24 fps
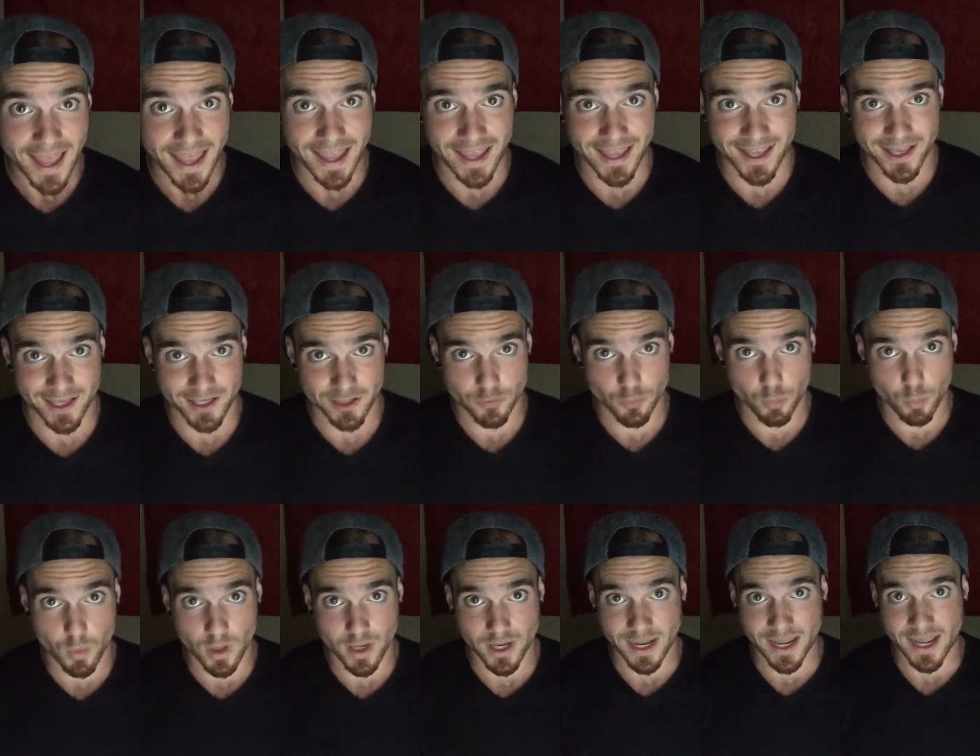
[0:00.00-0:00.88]
and
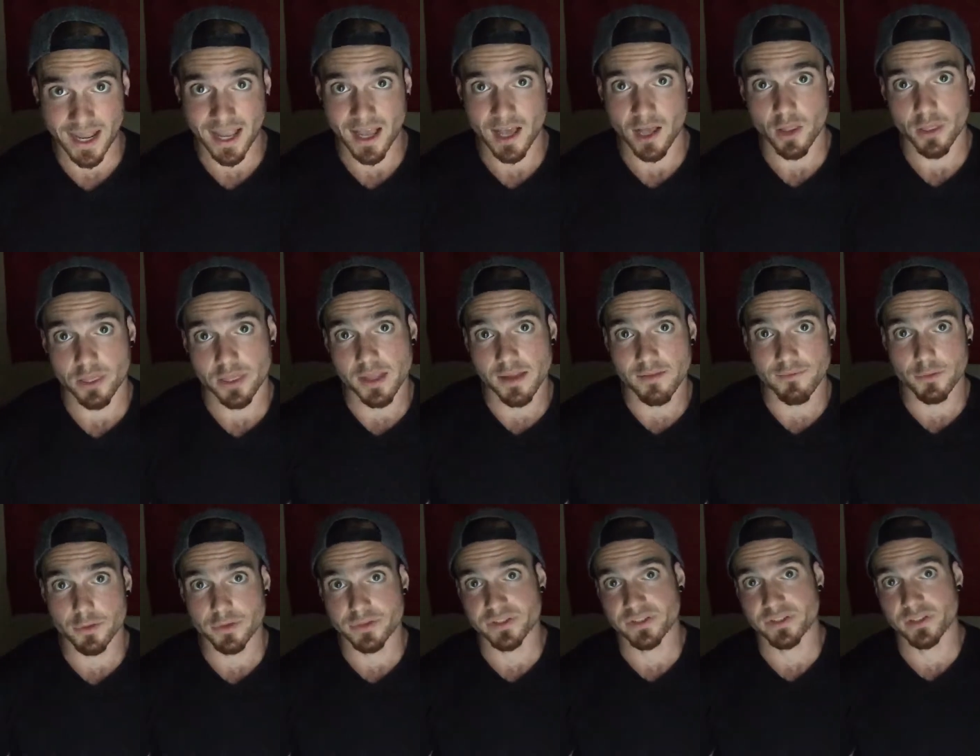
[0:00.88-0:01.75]
what a healthy
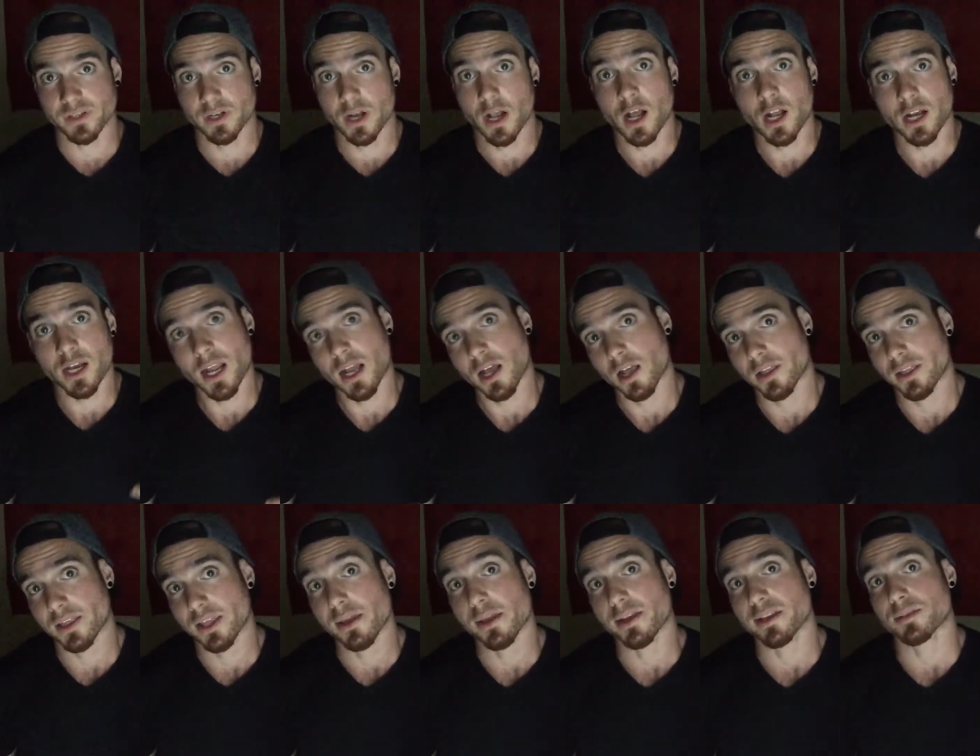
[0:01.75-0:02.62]
versus an
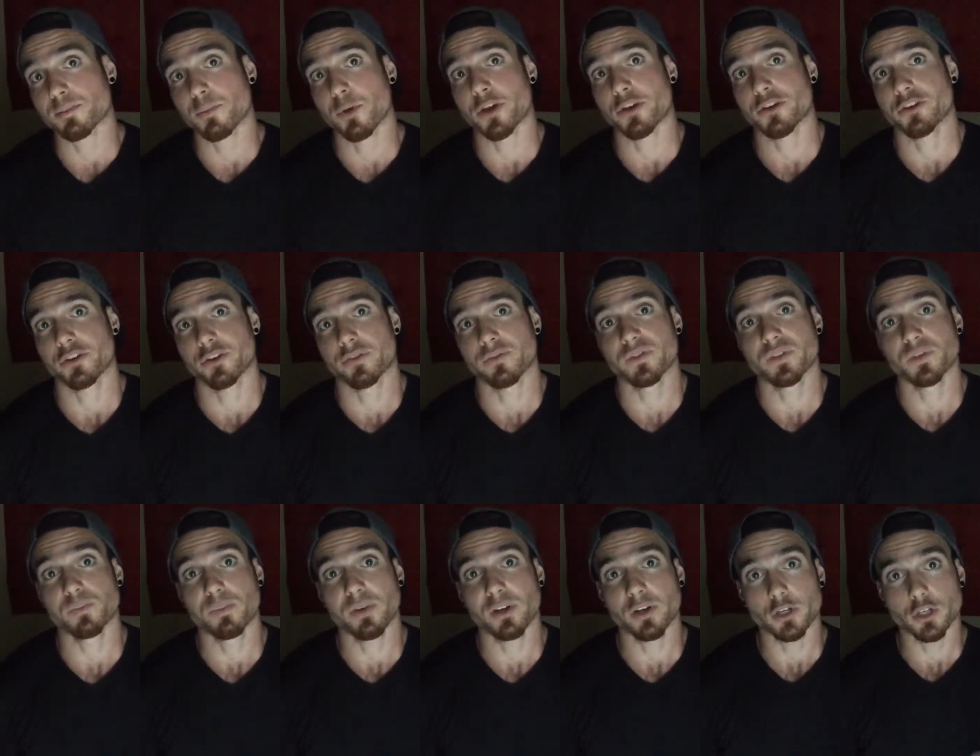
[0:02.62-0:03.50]
unhealthy expression of
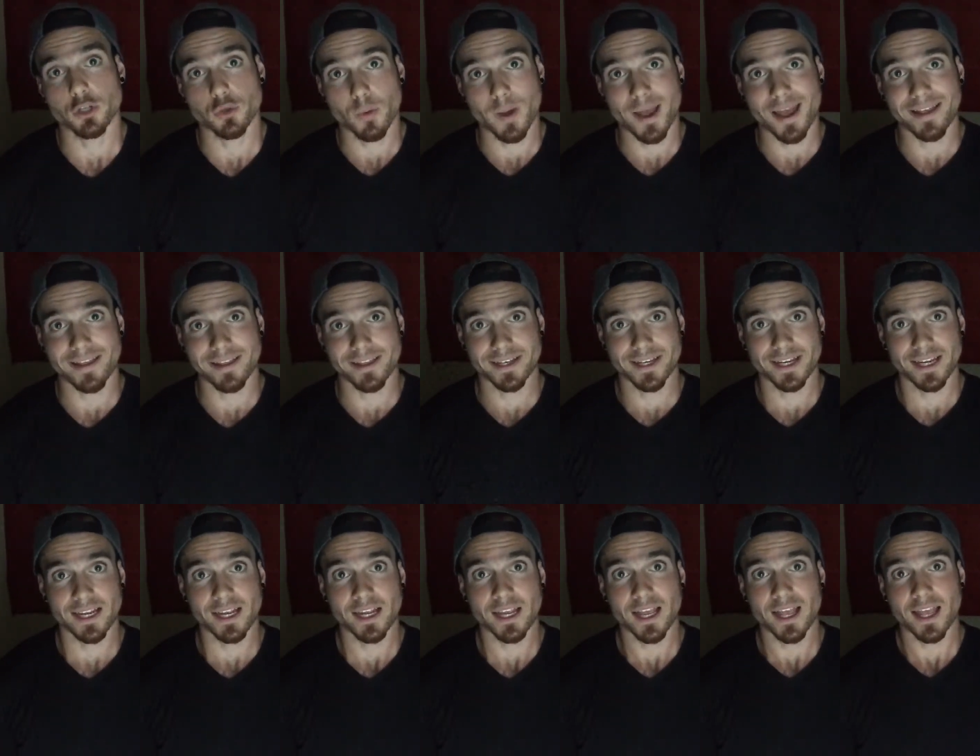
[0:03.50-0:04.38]

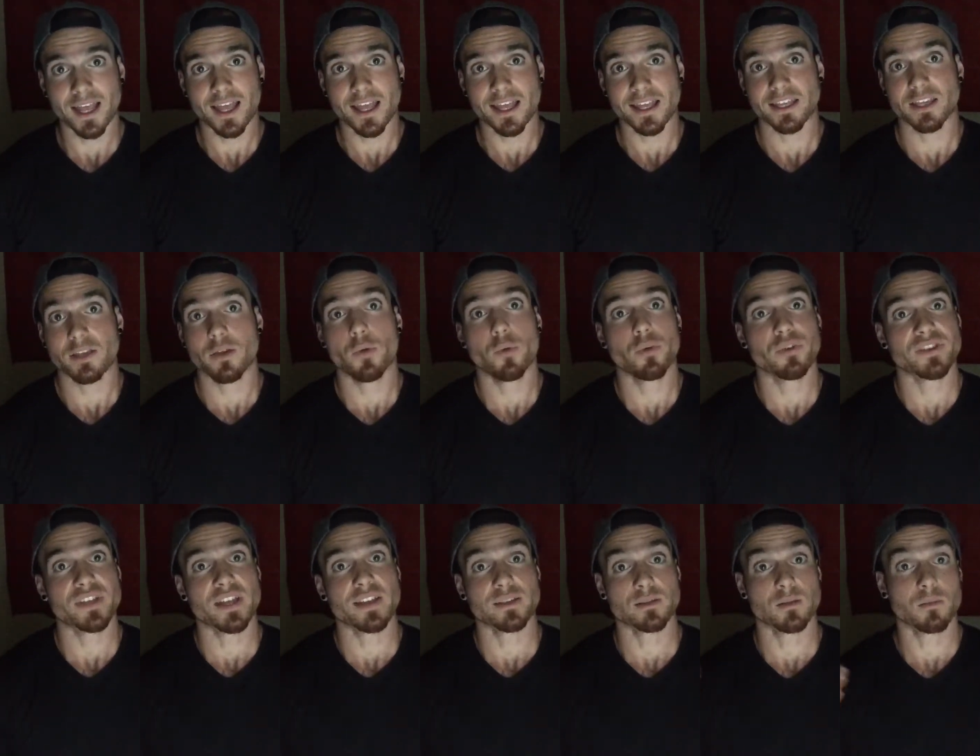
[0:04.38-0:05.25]
spirituality
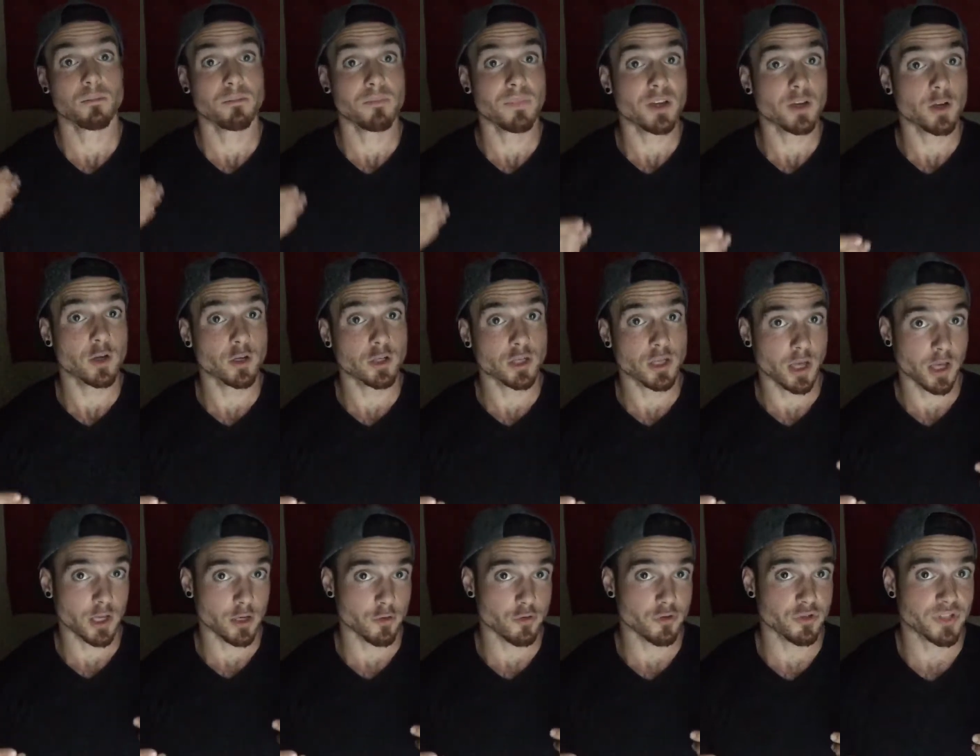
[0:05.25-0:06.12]
used as a mirror to
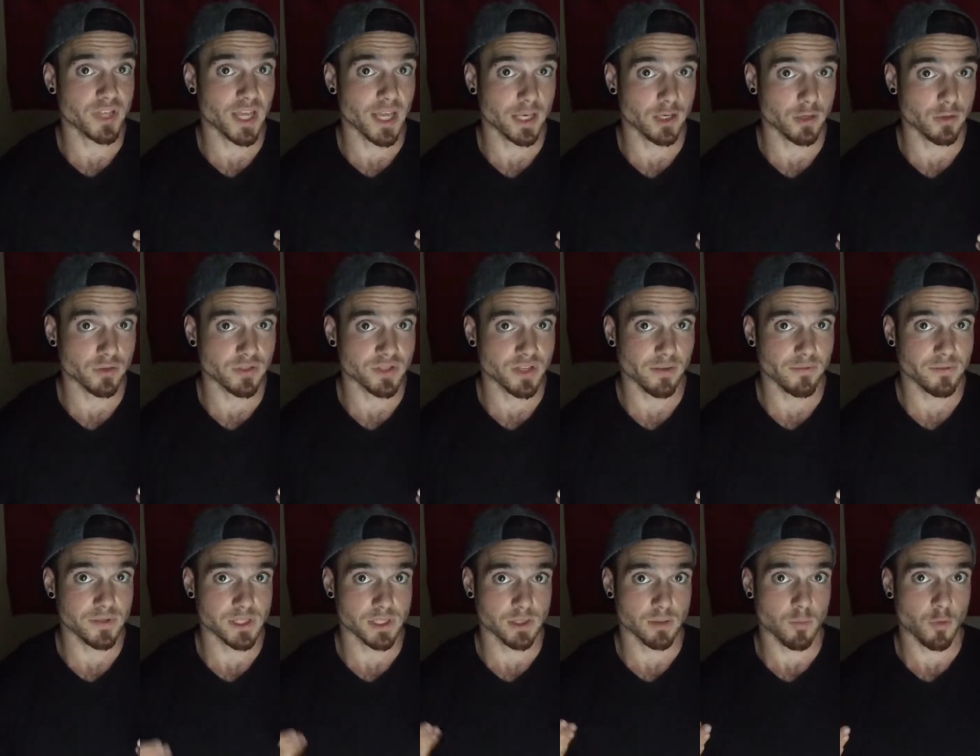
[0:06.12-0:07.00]
understand
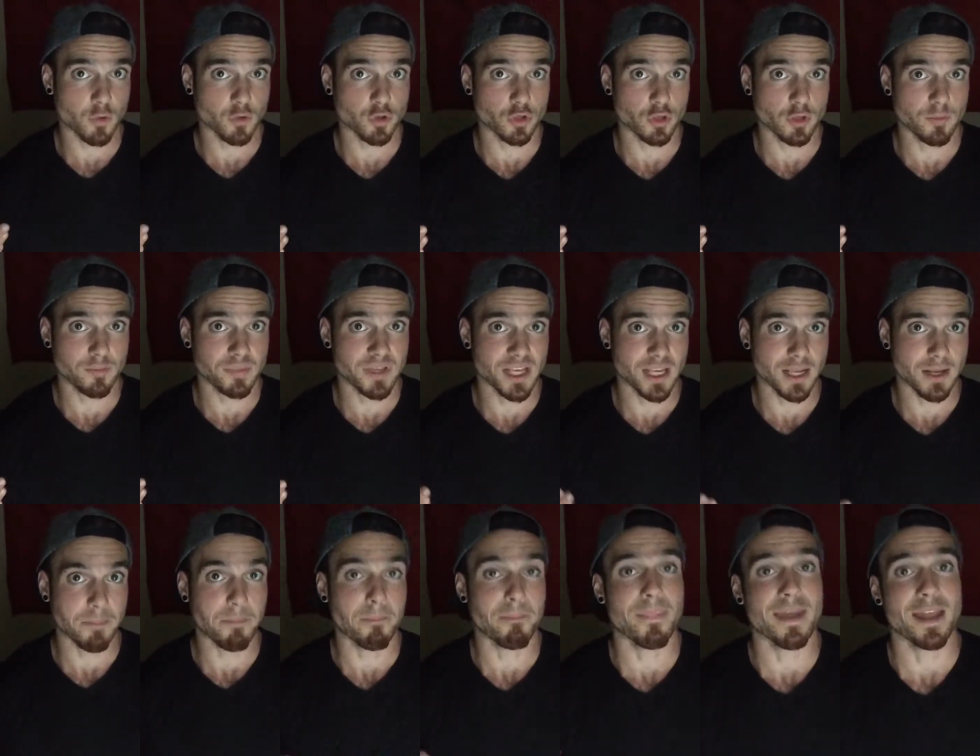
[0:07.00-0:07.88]
yourself as an emotional
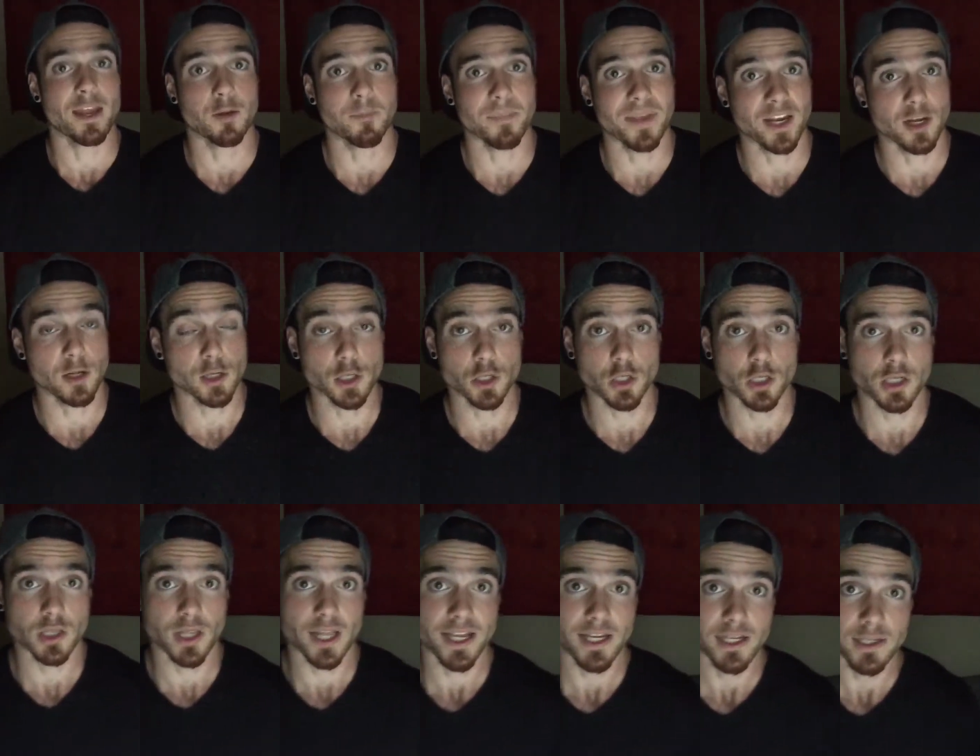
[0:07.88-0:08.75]
being may or may not
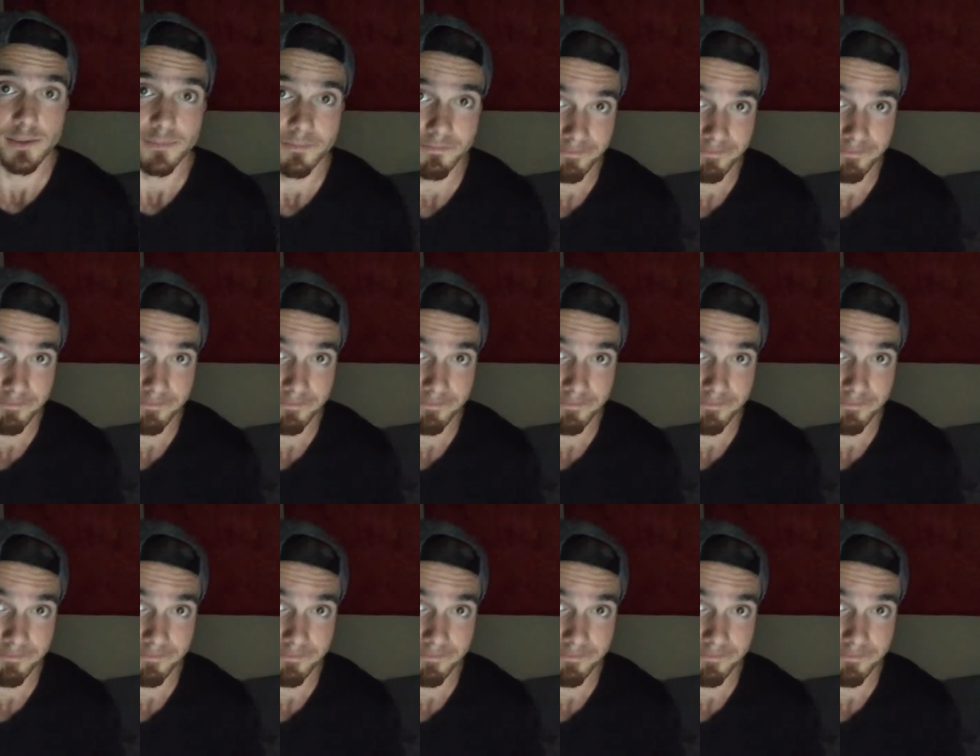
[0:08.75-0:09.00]
look like.